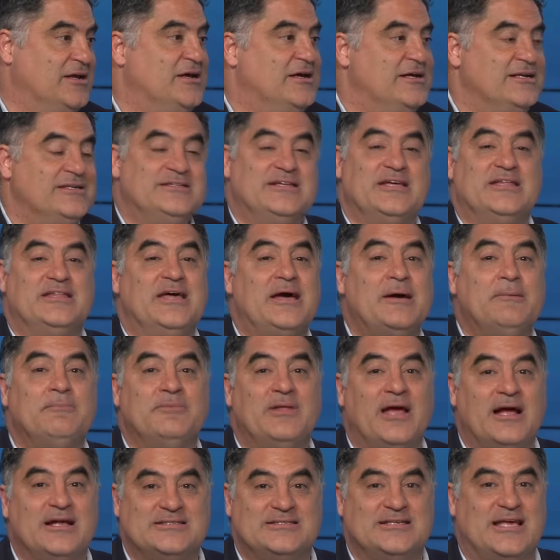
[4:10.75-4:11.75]
They are. To
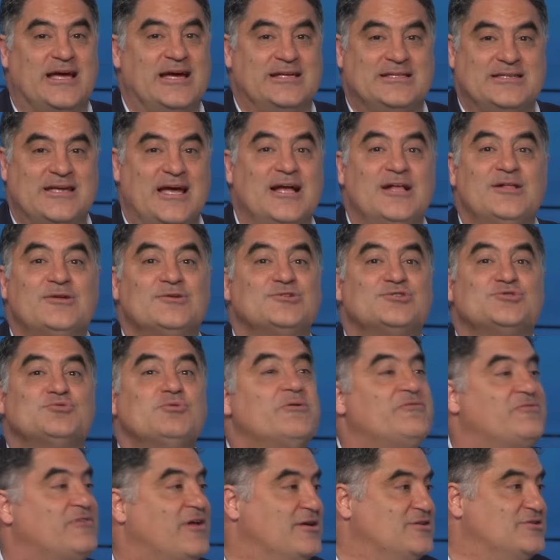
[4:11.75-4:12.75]
them, that's like Taylor
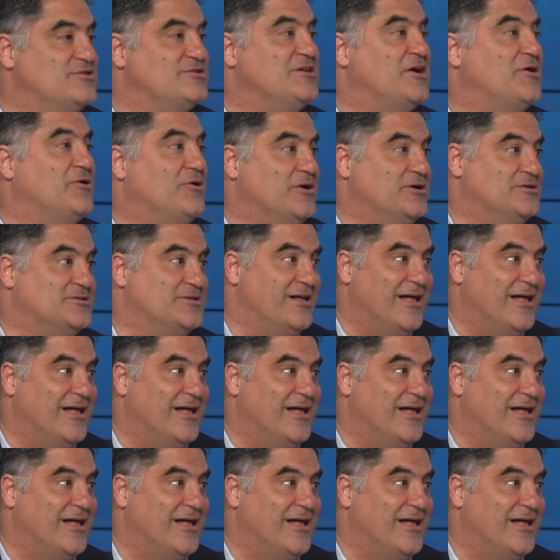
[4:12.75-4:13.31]
Swift on steroids.